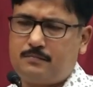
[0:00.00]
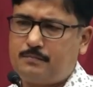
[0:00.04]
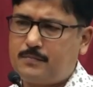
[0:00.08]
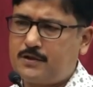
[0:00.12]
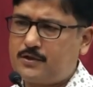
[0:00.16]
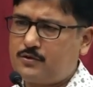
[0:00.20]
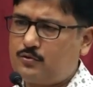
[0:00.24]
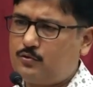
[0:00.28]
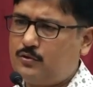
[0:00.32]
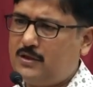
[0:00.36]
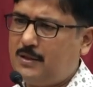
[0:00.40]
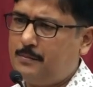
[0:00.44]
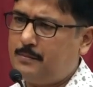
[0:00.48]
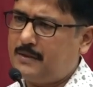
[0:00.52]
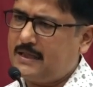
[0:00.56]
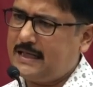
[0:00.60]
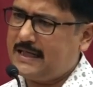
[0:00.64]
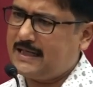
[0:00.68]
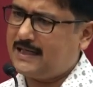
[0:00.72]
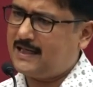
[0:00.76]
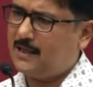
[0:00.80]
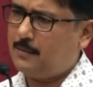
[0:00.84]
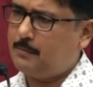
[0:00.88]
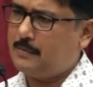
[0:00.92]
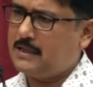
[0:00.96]
pursue M
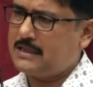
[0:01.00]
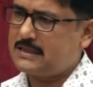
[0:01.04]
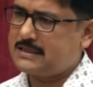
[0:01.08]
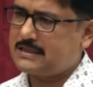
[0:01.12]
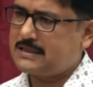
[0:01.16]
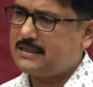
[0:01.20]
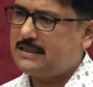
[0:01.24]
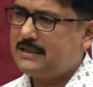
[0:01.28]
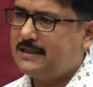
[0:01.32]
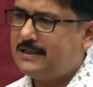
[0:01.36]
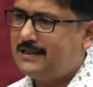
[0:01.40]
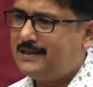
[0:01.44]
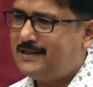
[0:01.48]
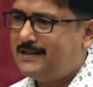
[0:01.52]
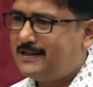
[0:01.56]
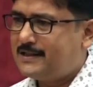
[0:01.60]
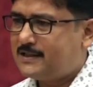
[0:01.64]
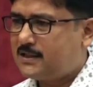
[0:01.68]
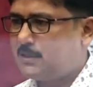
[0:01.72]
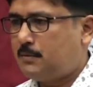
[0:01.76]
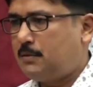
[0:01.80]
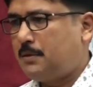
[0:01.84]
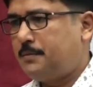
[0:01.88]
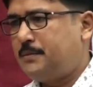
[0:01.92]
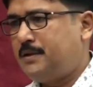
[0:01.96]
Tech, M S,
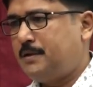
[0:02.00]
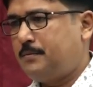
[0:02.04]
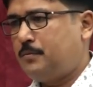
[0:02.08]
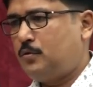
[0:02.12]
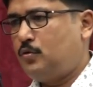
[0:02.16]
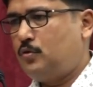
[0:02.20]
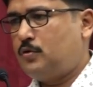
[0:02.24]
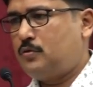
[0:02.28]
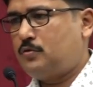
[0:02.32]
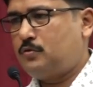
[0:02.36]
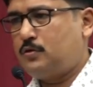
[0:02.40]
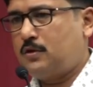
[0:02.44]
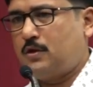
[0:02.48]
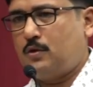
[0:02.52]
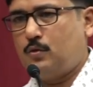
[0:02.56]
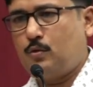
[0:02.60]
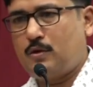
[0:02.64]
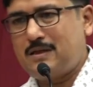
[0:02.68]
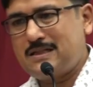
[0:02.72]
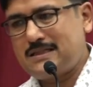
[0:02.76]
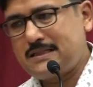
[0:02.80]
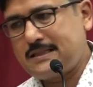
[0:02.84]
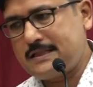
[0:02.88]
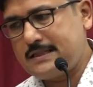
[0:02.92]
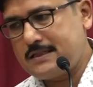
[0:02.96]
some of them go to the
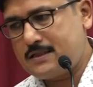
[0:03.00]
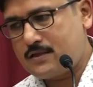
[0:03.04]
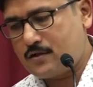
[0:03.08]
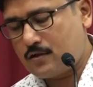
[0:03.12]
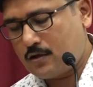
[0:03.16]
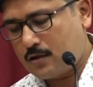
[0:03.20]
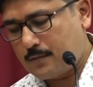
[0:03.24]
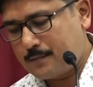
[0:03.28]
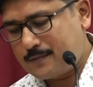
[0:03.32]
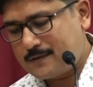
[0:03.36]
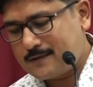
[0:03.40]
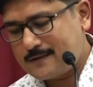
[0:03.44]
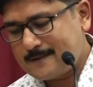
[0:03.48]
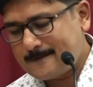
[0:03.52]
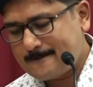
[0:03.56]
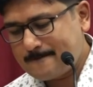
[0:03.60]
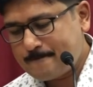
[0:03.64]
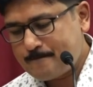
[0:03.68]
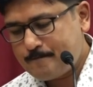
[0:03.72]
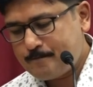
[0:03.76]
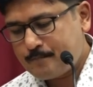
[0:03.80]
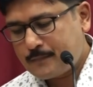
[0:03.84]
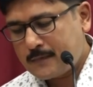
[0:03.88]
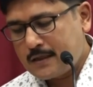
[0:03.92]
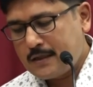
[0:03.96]
lower skill jobs.
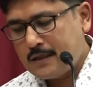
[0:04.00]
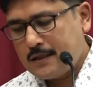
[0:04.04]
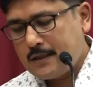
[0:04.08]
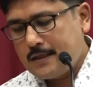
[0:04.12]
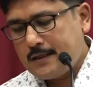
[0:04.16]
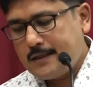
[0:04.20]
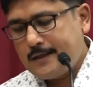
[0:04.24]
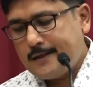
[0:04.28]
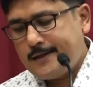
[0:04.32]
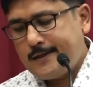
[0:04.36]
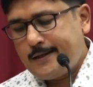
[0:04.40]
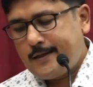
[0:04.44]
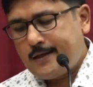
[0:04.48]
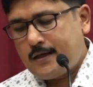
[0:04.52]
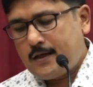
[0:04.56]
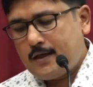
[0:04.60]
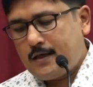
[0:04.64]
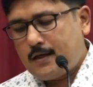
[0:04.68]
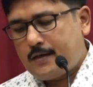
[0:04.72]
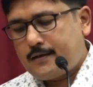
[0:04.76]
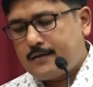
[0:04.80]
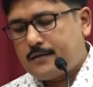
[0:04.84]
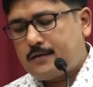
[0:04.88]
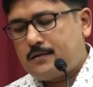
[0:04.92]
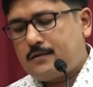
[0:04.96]

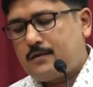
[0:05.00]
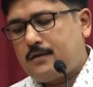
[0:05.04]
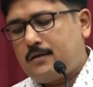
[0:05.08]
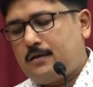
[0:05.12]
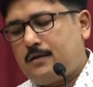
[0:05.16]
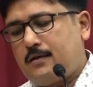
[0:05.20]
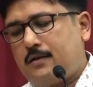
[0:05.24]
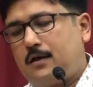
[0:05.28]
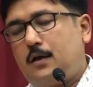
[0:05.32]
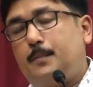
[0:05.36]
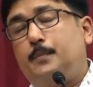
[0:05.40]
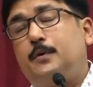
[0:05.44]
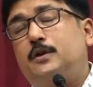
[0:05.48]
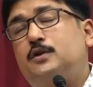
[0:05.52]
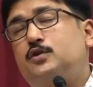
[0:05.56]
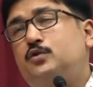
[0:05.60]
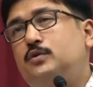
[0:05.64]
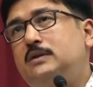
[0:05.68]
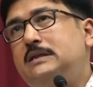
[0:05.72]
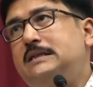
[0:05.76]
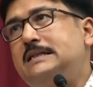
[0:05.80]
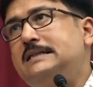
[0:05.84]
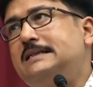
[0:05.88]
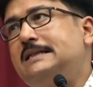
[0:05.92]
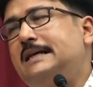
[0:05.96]
The
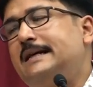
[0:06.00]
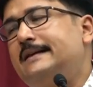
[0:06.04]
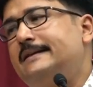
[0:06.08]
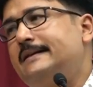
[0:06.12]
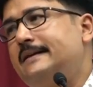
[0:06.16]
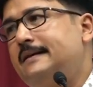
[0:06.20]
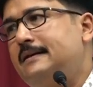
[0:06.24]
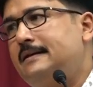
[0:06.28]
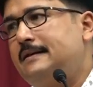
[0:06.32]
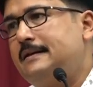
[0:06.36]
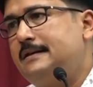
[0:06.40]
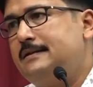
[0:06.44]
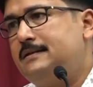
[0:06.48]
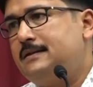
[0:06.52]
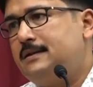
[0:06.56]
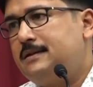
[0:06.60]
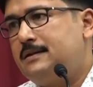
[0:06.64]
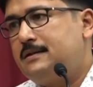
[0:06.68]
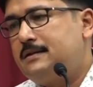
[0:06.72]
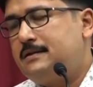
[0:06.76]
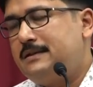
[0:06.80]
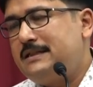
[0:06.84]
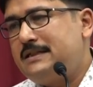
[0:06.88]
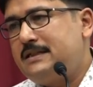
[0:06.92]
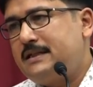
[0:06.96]
opportunities are there in
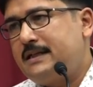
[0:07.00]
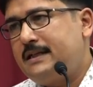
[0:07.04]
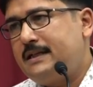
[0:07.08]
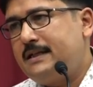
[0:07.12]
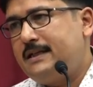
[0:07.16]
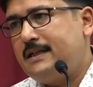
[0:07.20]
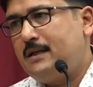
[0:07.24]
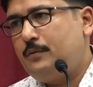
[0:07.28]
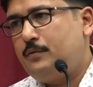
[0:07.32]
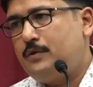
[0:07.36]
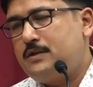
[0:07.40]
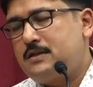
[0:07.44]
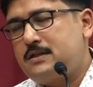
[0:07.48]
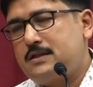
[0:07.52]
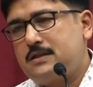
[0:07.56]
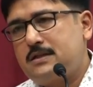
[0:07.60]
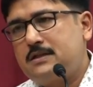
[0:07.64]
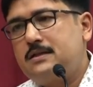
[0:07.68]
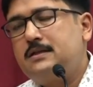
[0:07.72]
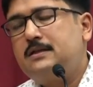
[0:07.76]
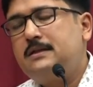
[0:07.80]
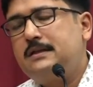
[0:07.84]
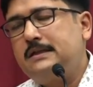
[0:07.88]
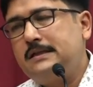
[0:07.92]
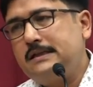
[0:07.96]
the niche area
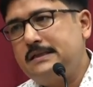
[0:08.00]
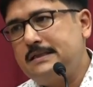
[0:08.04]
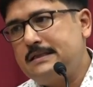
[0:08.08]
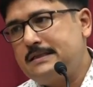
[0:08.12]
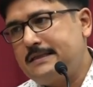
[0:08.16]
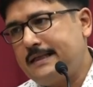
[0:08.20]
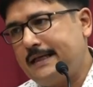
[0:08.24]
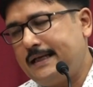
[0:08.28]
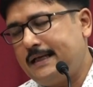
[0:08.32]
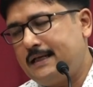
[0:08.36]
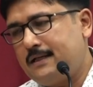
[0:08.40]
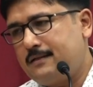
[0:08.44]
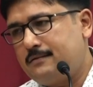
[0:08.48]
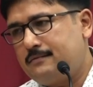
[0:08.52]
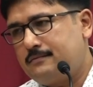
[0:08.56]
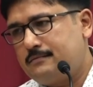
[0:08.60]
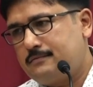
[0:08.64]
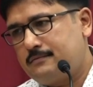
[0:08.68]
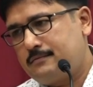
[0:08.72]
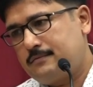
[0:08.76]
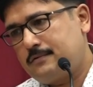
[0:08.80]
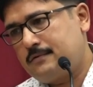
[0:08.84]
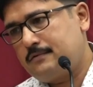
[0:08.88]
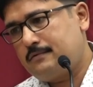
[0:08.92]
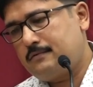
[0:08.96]
which he is saying.
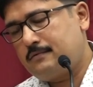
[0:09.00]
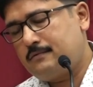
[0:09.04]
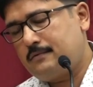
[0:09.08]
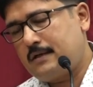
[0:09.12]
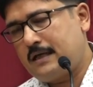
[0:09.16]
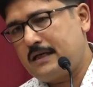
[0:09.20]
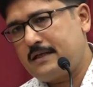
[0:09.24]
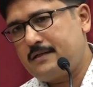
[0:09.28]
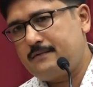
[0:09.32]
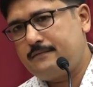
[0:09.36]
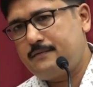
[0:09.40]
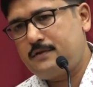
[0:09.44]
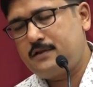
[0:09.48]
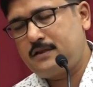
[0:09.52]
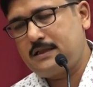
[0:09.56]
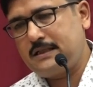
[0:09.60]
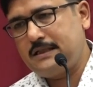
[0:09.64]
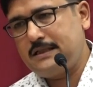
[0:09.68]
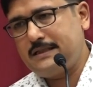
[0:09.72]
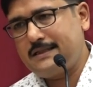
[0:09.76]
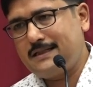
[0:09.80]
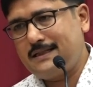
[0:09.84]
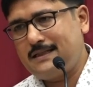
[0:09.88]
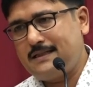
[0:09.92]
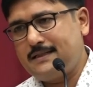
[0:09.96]
So artificial
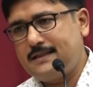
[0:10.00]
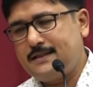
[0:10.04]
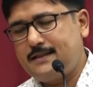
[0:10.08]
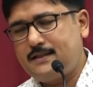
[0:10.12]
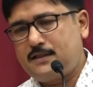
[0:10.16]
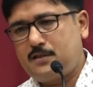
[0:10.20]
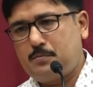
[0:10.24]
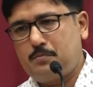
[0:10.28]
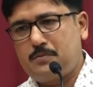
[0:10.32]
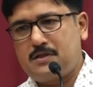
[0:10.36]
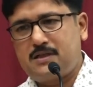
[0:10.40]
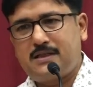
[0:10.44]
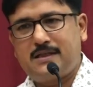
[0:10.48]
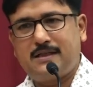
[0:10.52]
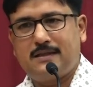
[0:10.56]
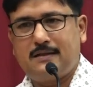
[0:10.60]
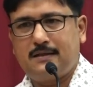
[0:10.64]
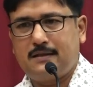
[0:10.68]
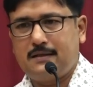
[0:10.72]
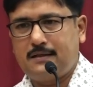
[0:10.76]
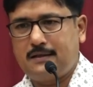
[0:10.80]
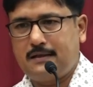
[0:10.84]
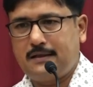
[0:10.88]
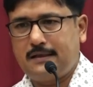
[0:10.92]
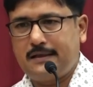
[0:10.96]
intelligence, machine
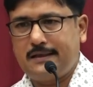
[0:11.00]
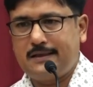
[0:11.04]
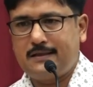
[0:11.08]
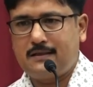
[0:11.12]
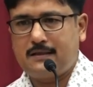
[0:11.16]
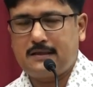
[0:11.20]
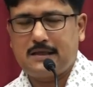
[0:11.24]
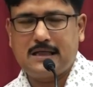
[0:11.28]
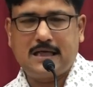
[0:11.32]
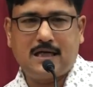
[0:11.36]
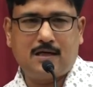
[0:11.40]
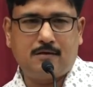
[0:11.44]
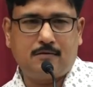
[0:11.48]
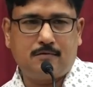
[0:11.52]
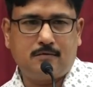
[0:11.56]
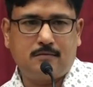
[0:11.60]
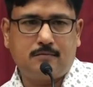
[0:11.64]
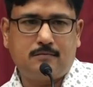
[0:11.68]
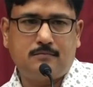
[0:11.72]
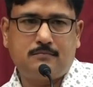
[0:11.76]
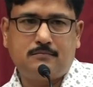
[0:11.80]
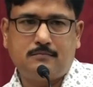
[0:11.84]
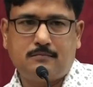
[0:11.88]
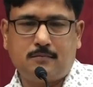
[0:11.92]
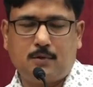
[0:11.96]
learning,
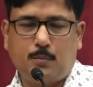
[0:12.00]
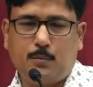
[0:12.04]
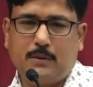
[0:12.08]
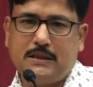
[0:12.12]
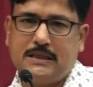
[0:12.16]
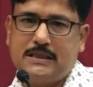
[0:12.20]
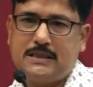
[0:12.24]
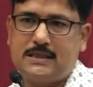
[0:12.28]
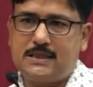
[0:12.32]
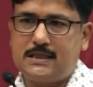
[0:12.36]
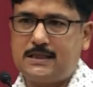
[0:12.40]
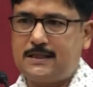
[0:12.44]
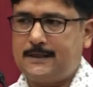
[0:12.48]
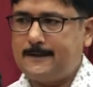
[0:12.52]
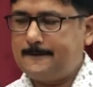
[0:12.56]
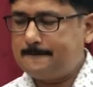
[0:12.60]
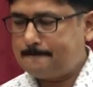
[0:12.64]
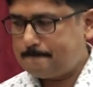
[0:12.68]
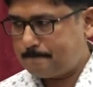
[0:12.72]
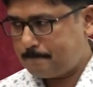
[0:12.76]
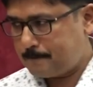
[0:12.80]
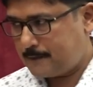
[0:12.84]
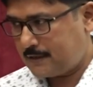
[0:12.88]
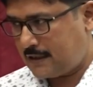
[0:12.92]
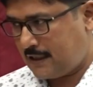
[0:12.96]
cloud, mobility.
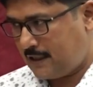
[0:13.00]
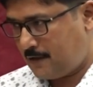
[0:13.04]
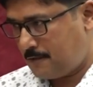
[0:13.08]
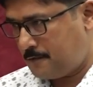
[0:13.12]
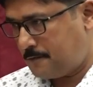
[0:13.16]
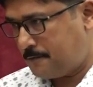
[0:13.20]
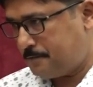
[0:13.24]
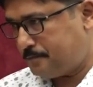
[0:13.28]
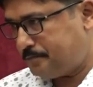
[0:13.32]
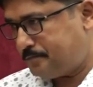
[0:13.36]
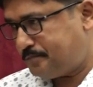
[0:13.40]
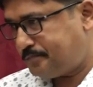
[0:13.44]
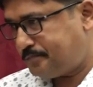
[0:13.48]
Now,